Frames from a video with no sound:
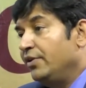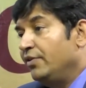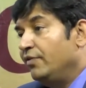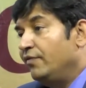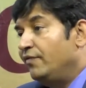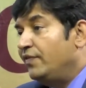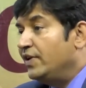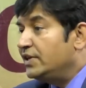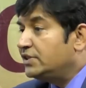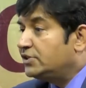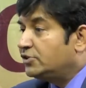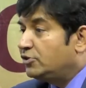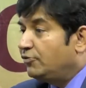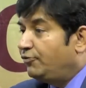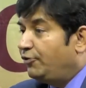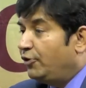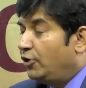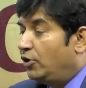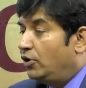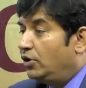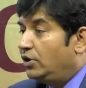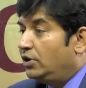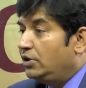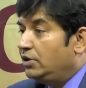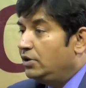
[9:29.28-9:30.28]
First of
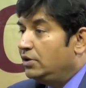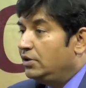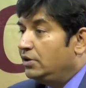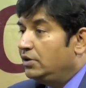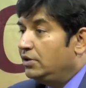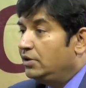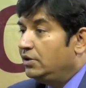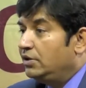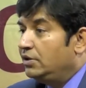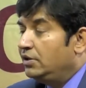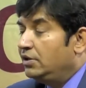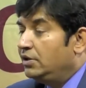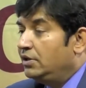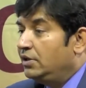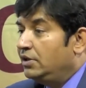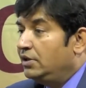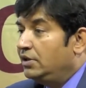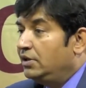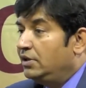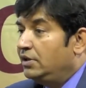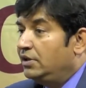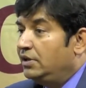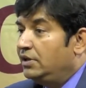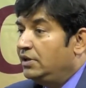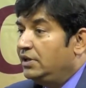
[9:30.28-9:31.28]
all,
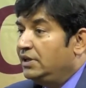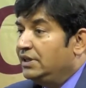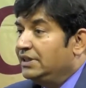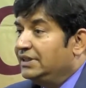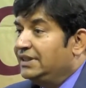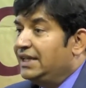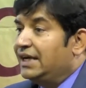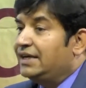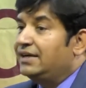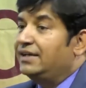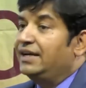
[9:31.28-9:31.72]
the